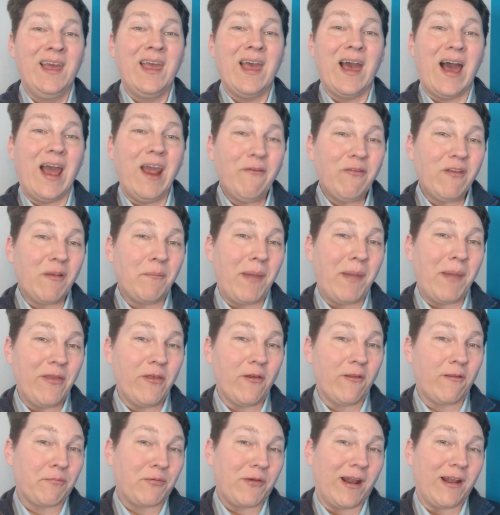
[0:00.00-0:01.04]
I have to buy
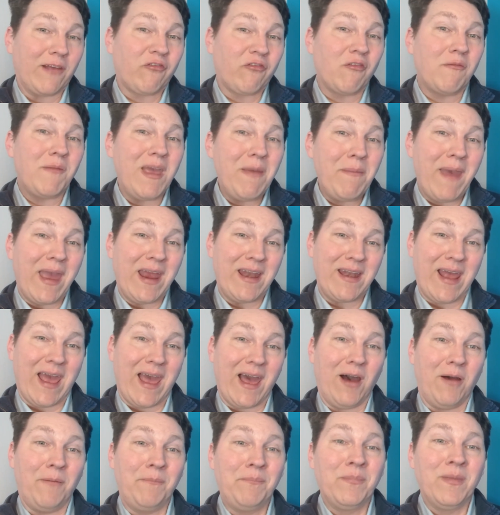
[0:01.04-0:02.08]
those products from eBay
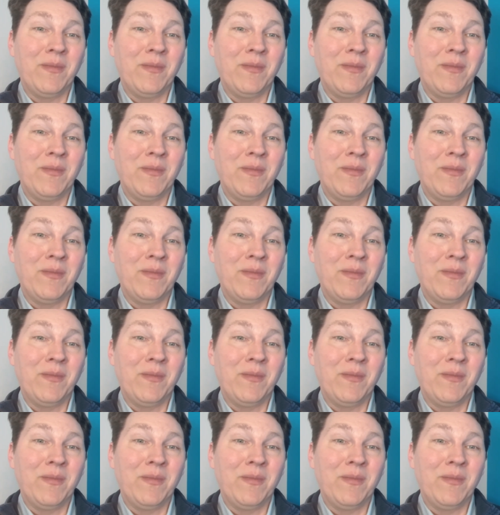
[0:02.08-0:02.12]
now.